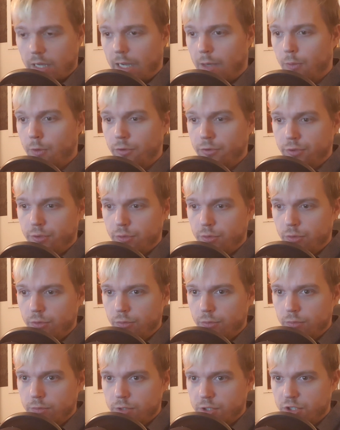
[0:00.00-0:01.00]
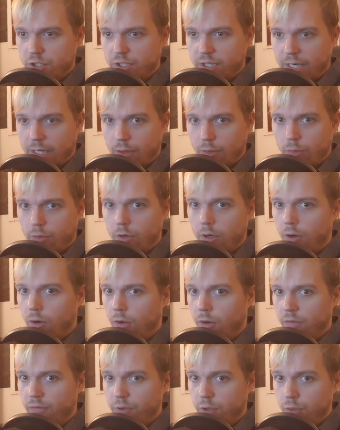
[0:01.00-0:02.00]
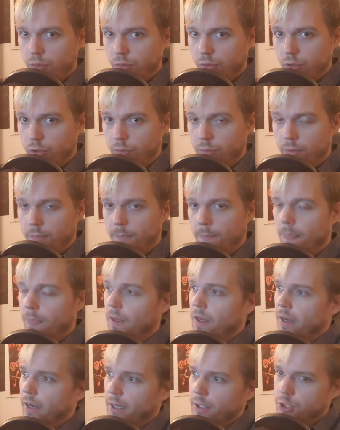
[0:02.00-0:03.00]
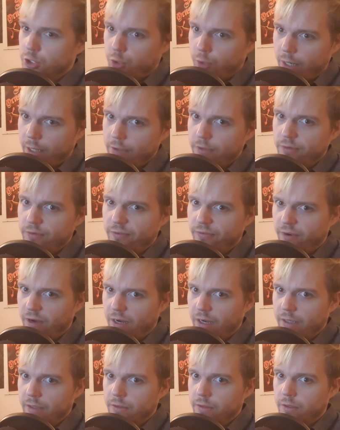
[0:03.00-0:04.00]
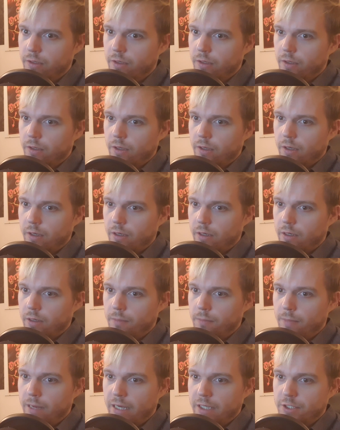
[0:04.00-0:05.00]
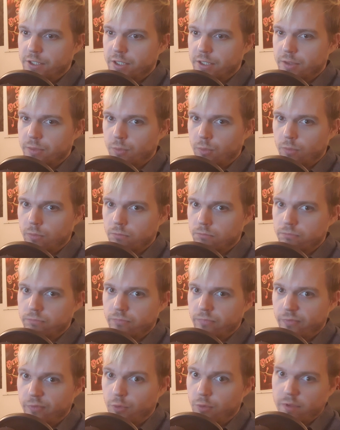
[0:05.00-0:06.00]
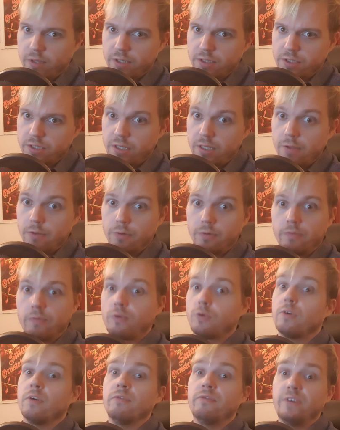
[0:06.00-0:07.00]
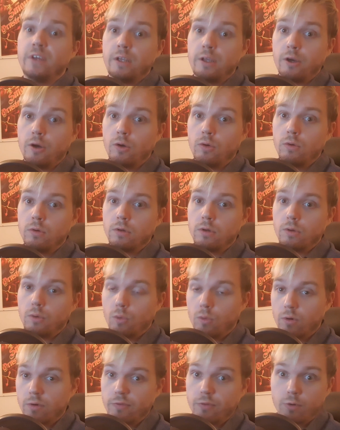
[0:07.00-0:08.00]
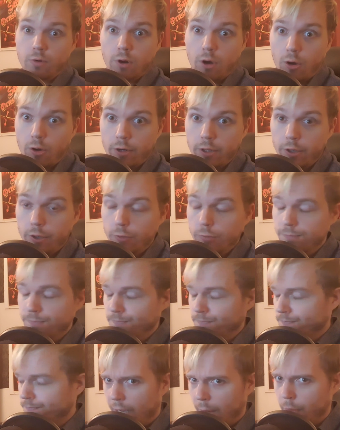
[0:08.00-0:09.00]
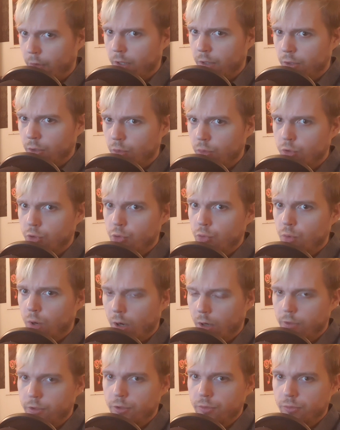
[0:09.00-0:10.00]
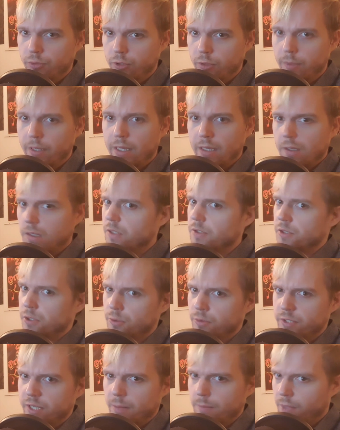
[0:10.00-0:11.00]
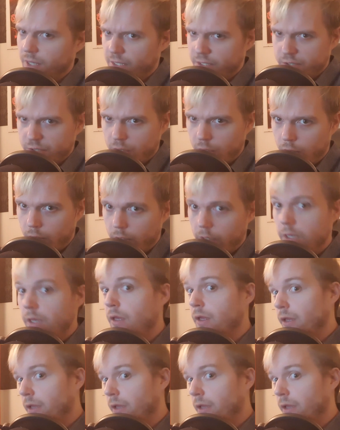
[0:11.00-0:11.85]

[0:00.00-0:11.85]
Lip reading: I want you to scour all of YouTube and try to find matches for this, either for a video or for audio. I want to know who on YouTube is using my song